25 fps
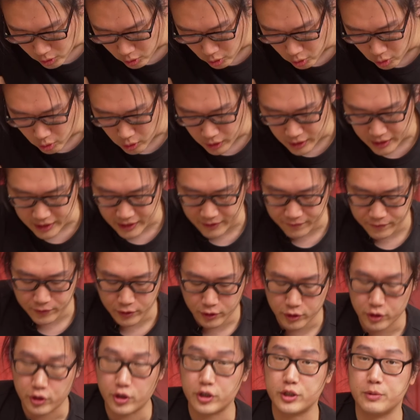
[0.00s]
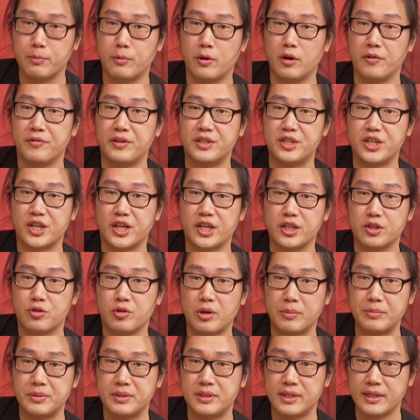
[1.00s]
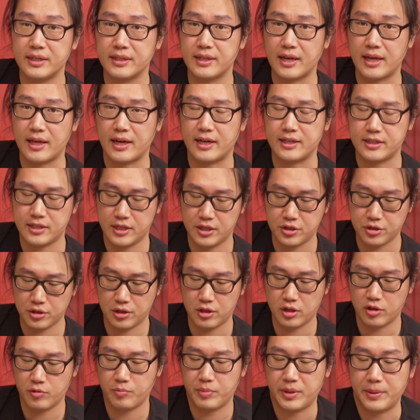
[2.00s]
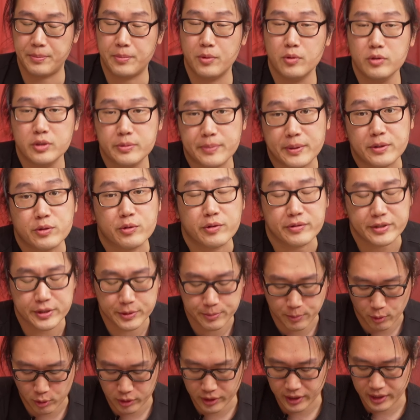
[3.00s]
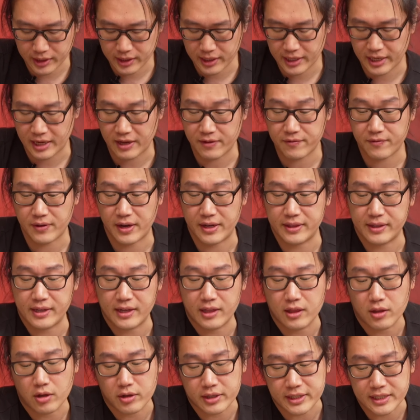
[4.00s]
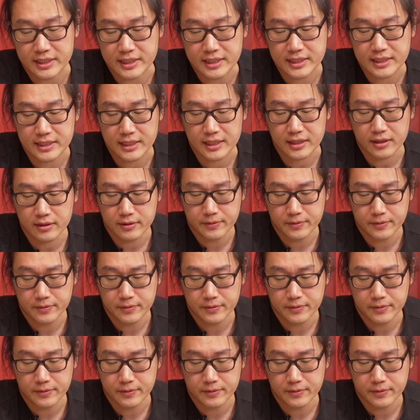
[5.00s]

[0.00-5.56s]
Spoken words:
Or if you use more of the chicken drumstick that I teach a lot of people, especially with smaller clay, I find that a lot easier.